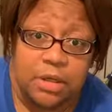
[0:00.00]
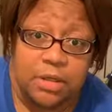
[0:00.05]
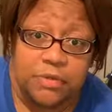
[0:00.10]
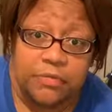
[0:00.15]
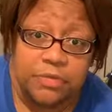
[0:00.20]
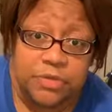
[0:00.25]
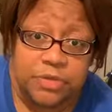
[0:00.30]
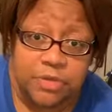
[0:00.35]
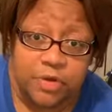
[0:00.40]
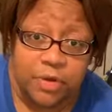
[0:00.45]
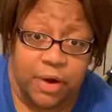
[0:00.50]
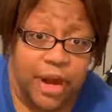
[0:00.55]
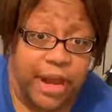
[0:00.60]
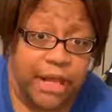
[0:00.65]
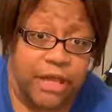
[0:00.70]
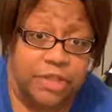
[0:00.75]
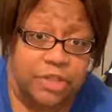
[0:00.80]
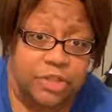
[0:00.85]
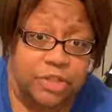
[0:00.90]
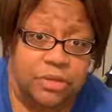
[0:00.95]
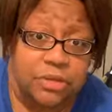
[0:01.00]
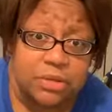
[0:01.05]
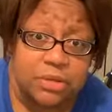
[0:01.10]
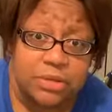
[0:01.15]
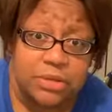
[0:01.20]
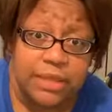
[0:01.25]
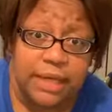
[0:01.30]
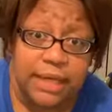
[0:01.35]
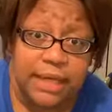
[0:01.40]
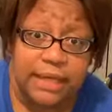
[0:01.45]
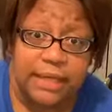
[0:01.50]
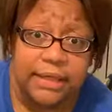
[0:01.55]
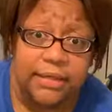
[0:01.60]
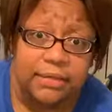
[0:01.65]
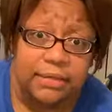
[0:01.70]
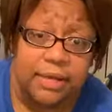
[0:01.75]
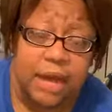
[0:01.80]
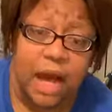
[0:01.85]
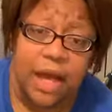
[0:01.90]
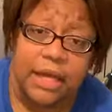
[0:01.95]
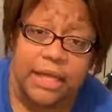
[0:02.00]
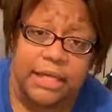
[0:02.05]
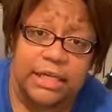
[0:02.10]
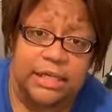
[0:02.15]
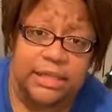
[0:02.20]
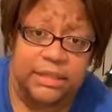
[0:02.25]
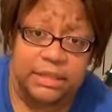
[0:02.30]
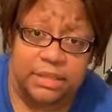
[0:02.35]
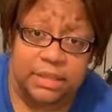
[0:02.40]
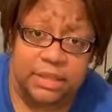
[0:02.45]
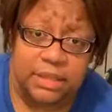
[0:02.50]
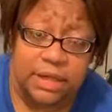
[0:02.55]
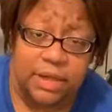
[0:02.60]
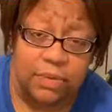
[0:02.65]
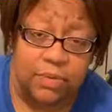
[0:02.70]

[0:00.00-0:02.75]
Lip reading: scratch and not easy.